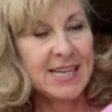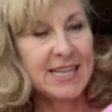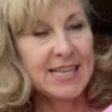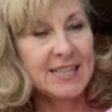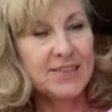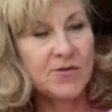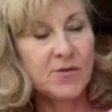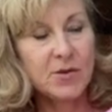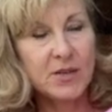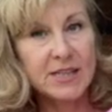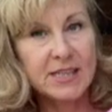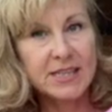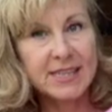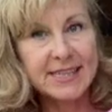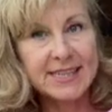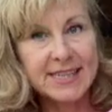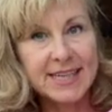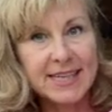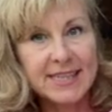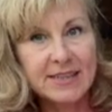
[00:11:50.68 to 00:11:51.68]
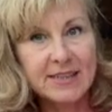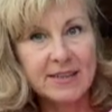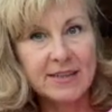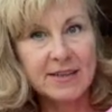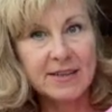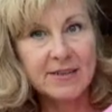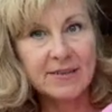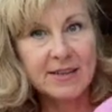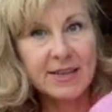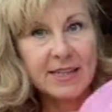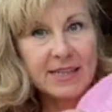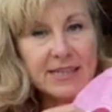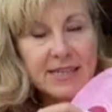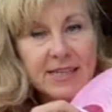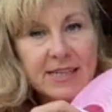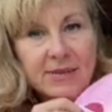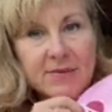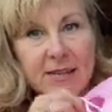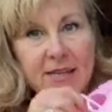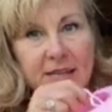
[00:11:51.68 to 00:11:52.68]
Fallen inside. Right,
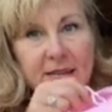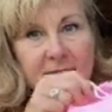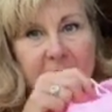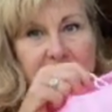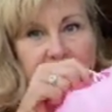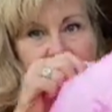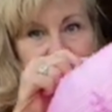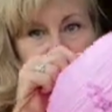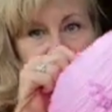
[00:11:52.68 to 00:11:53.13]
here we are.